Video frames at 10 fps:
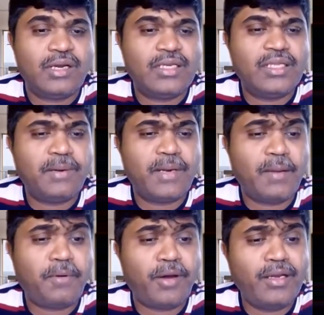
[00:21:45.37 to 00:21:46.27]
At the
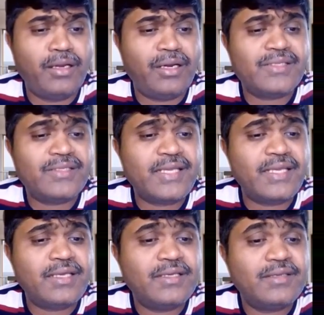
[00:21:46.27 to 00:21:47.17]
breakpoint, it is
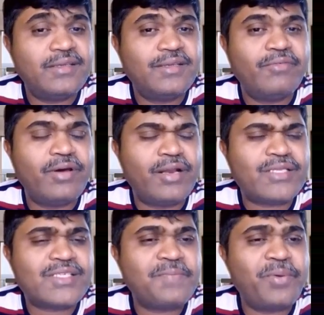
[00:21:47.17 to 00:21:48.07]
C.
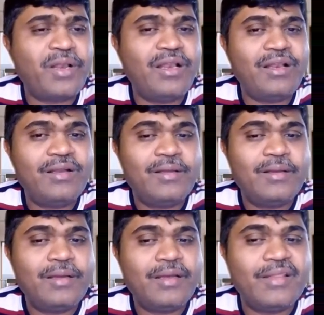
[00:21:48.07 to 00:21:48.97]
Very simple.
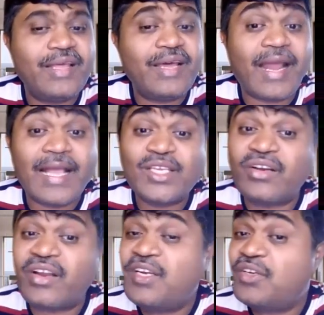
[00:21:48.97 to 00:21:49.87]
They are
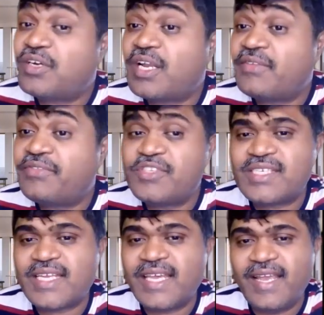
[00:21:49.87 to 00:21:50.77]
actually trying to
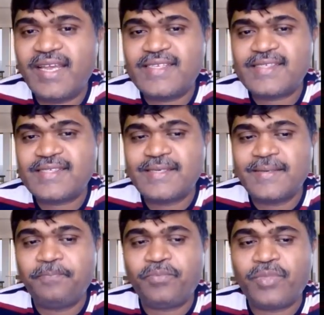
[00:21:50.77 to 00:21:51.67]
confuse us, I guess.
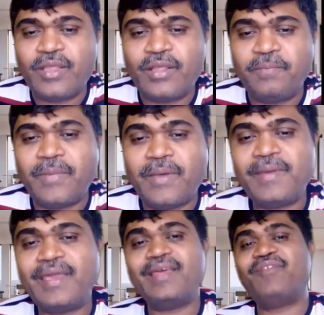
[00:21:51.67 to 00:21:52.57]

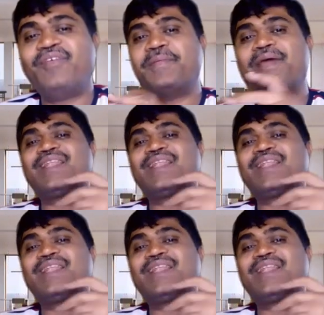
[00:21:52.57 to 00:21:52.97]
Maybe we